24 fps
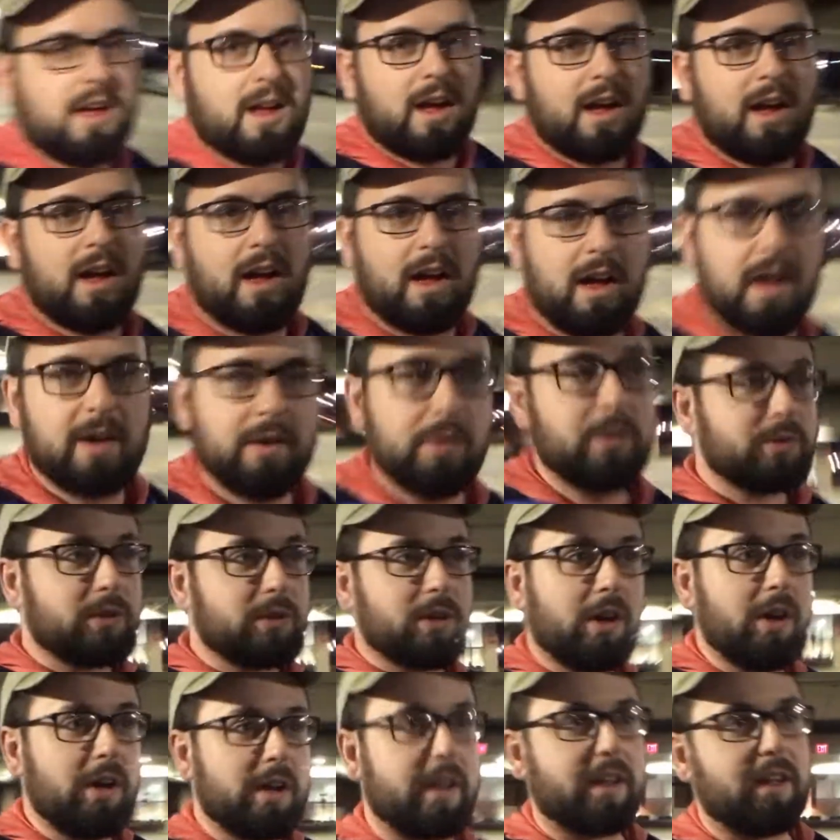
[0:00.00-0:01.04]
Uh, it was
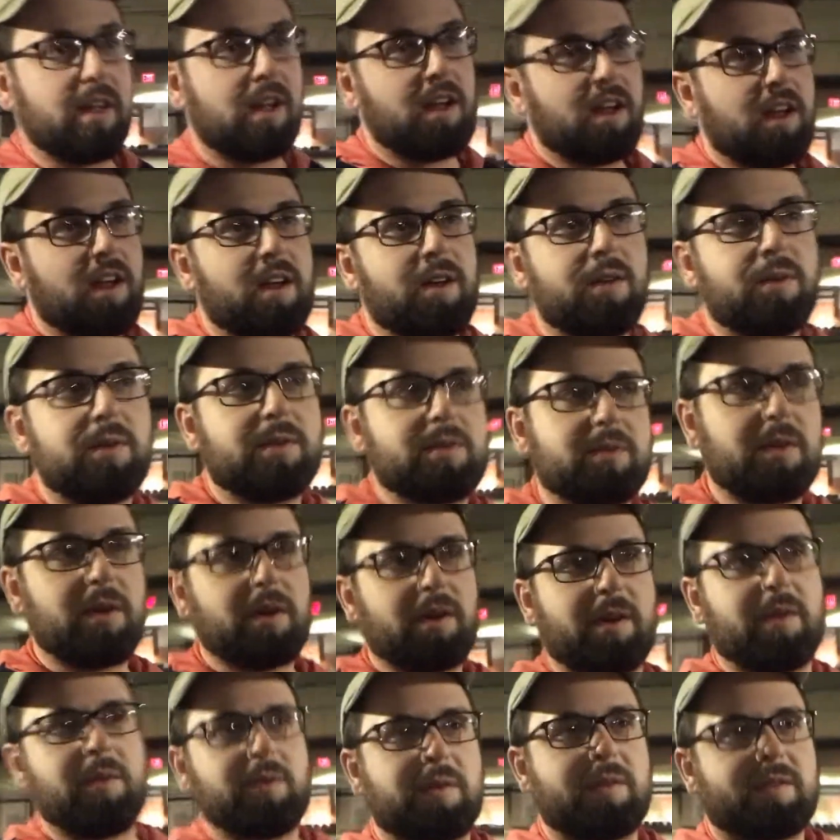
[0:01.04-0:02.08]
good. It was
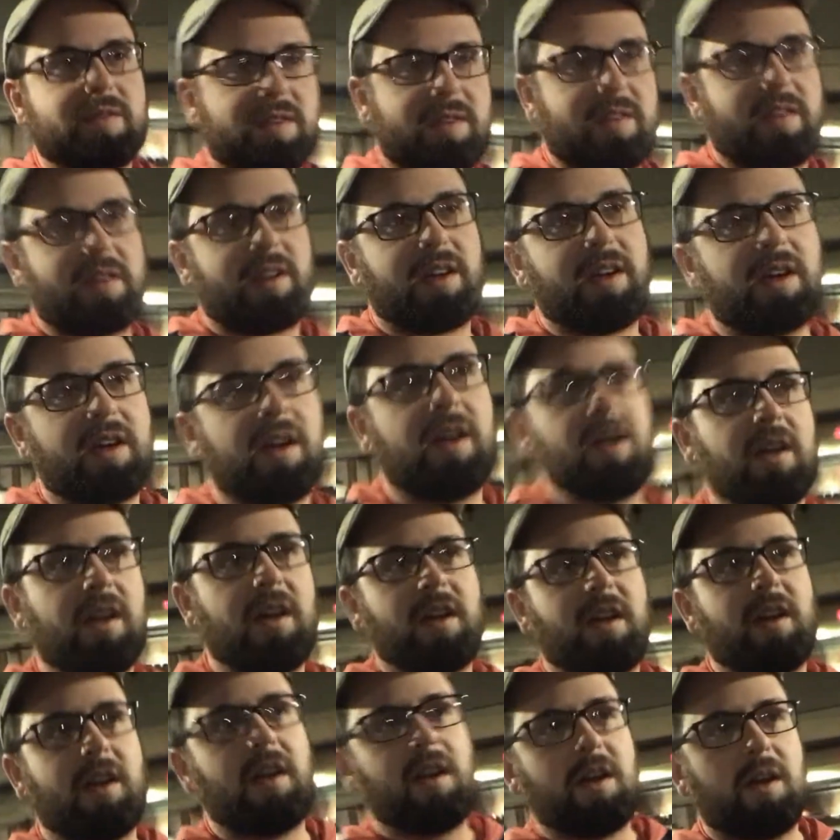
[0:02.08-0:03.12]
good. It was.
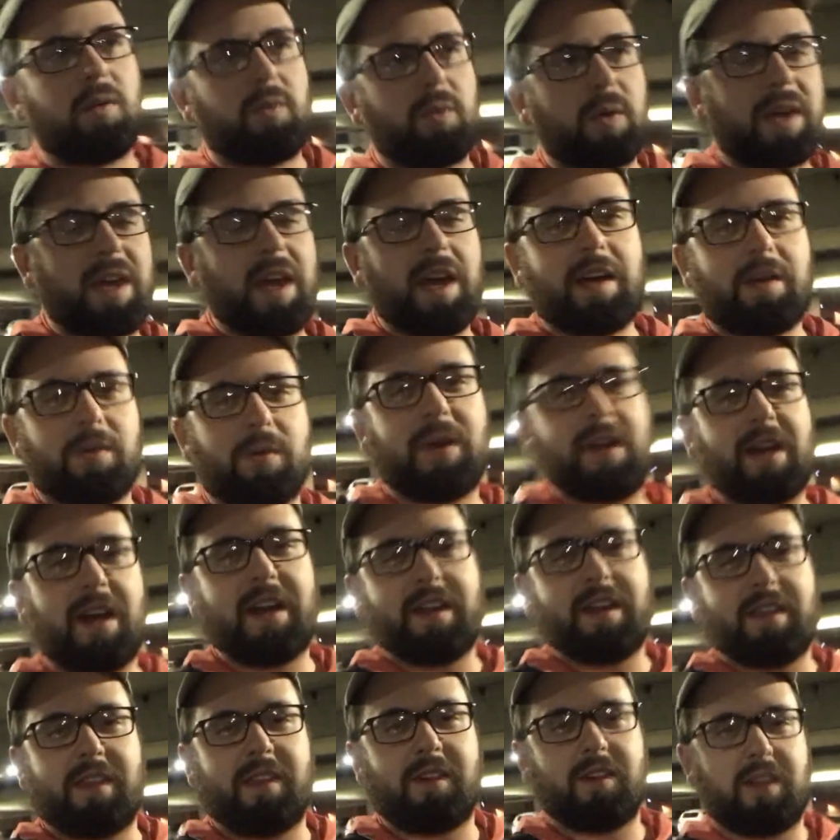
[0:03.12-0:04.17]
We can't, we
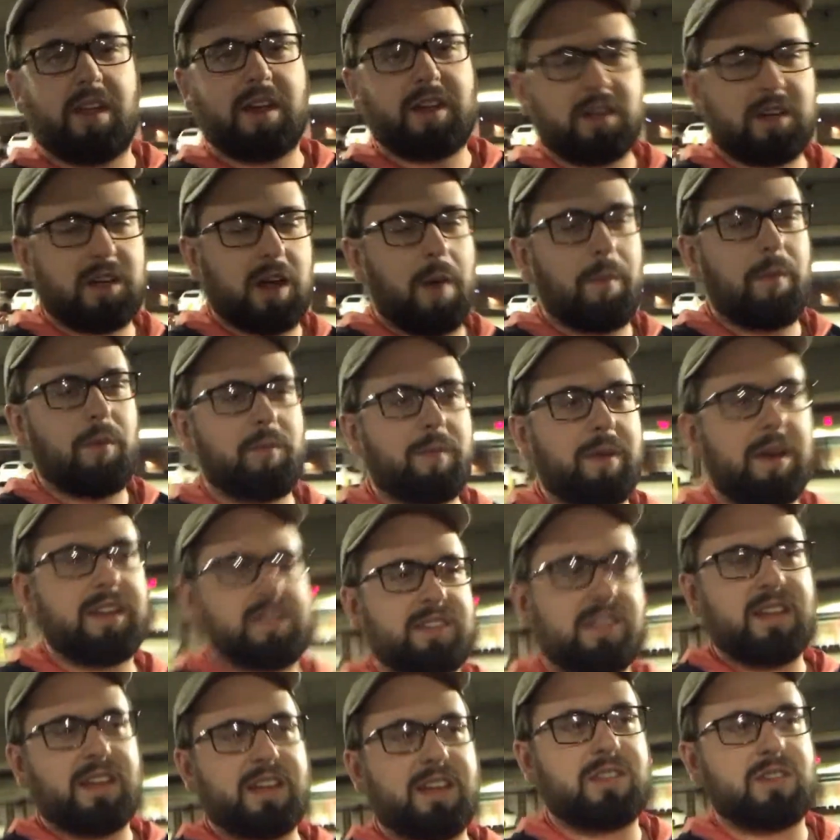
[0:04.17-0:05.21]
got in there like a couple
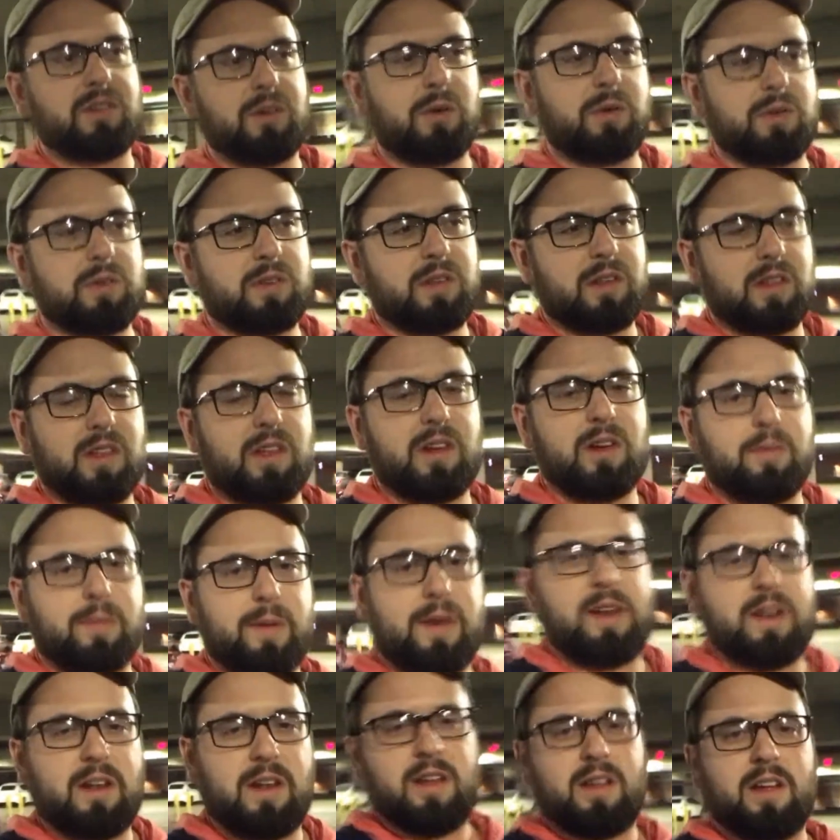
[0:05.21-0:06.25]
minutes late, so it was a little
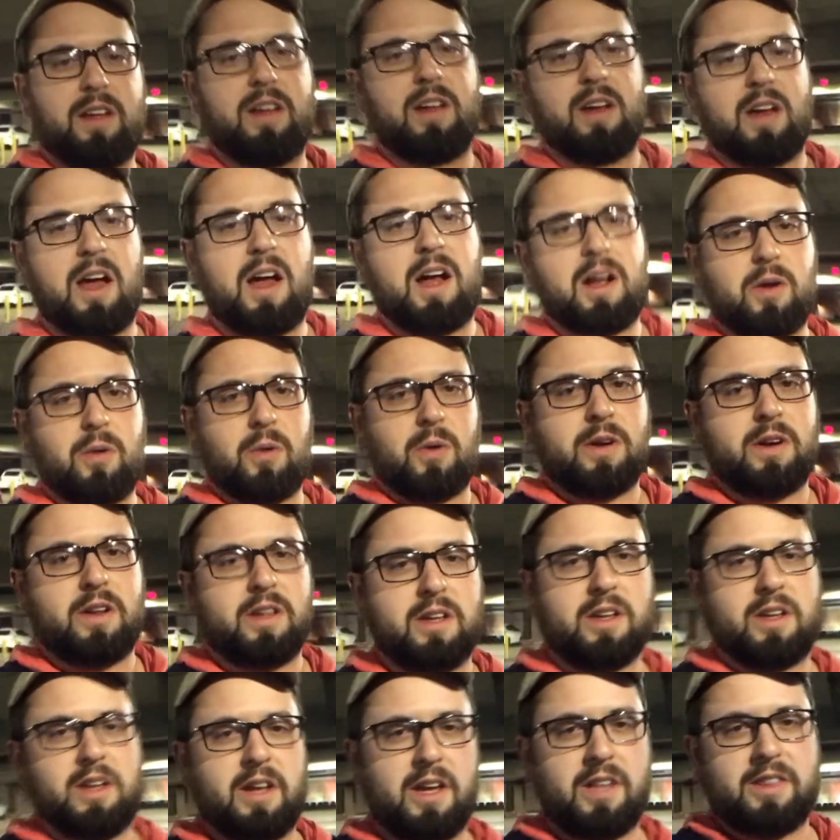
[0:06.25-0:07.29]
bit awkward
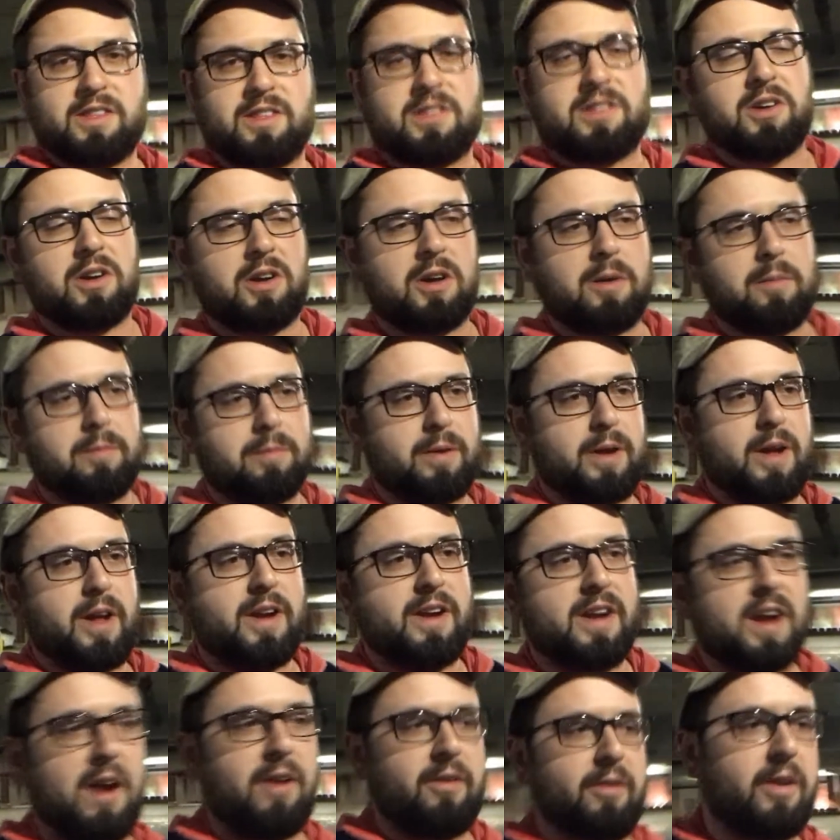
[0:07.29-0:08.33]
at the start,
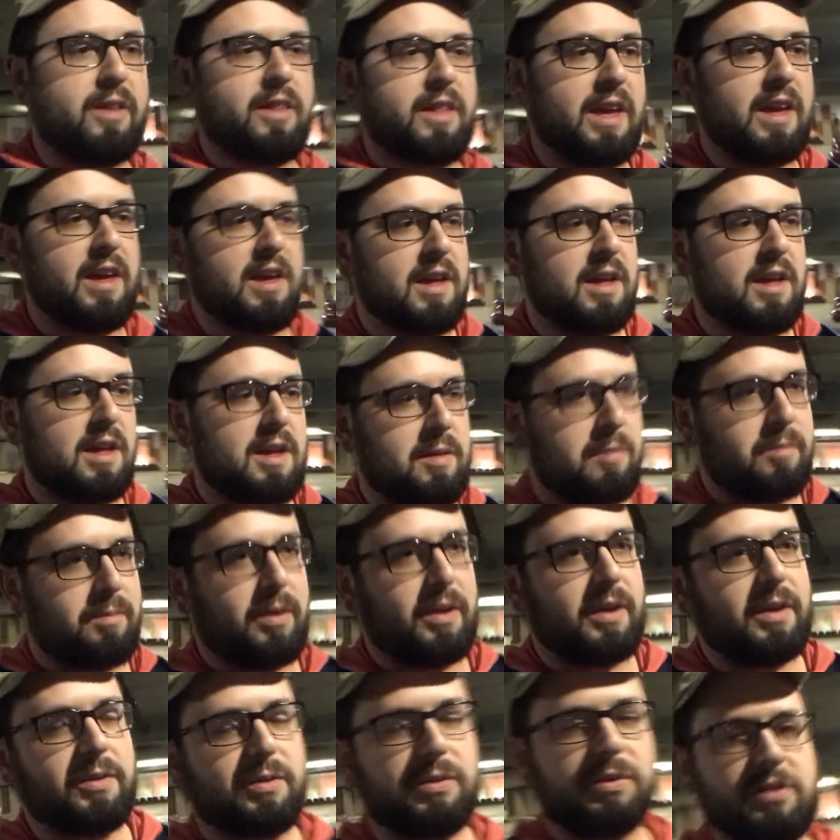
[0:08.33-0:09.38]
but not really.
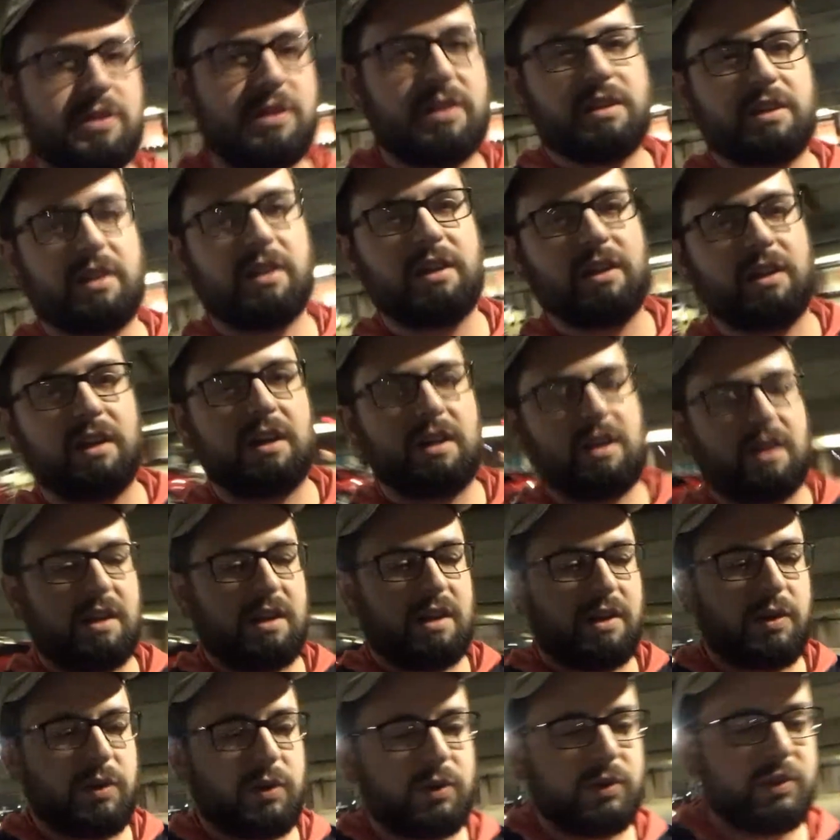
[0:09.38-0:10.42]
But it was
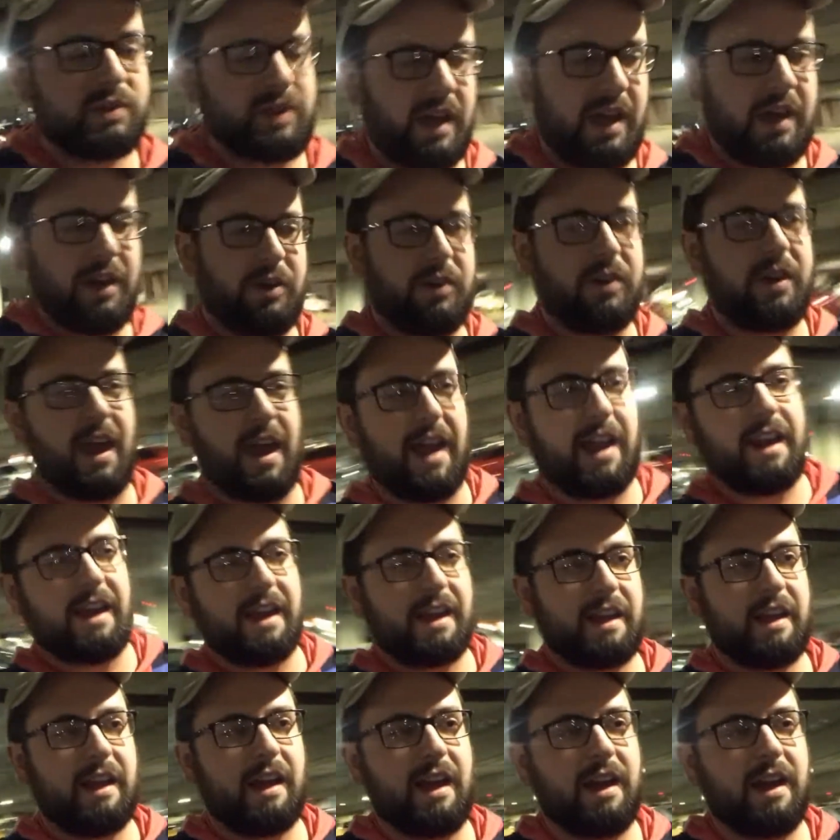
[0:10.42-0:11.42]
it was entertaining.